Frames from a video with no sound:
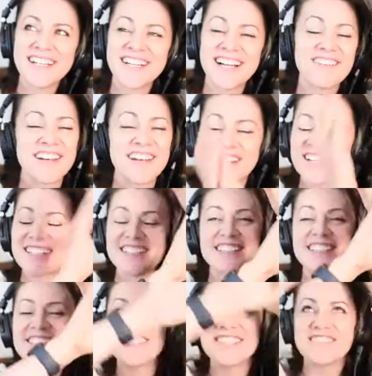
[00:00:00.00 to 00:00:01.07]
I'm going to
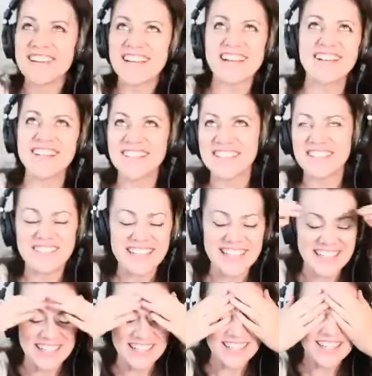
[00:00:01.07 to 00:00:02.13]
derail a little bit
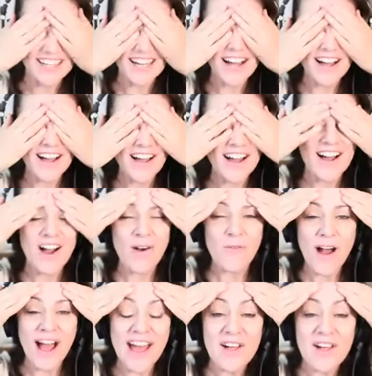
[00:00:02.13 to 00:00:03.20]
here. Uh, a
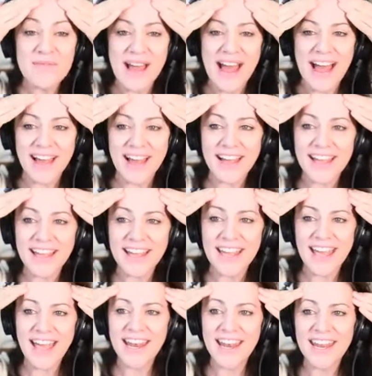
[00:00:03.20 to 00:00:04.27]
while back,
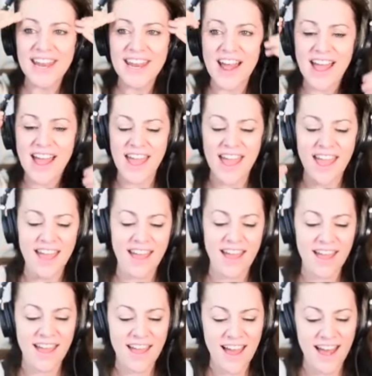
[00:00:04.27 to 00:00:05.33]
Ken and I
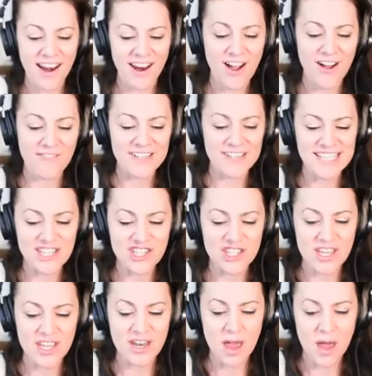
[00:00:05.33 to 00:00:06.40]
had a
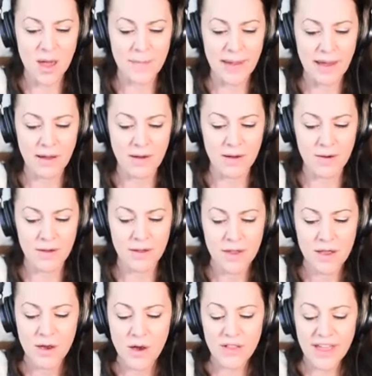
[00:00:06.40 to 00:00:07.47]
conversation about,
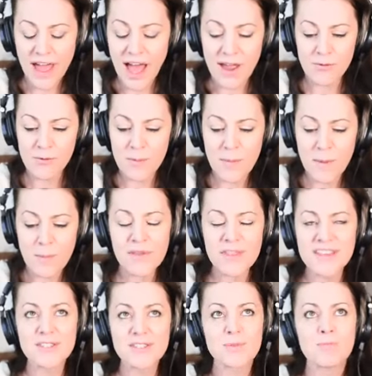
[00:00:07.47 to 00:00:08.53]
or like, I remember
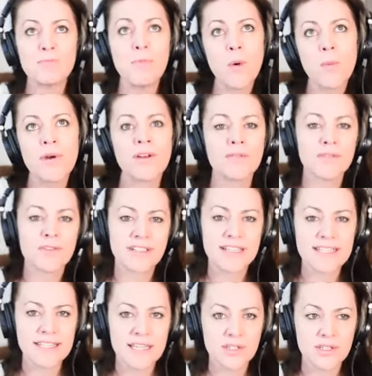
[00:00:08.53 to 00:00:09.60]
this moment of
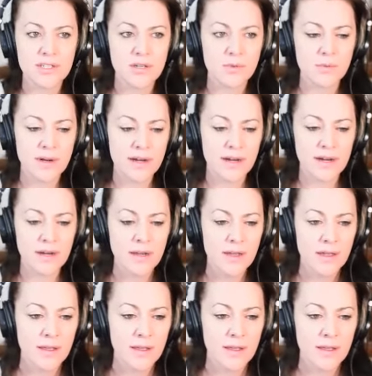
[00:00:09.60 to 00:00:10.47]
realization where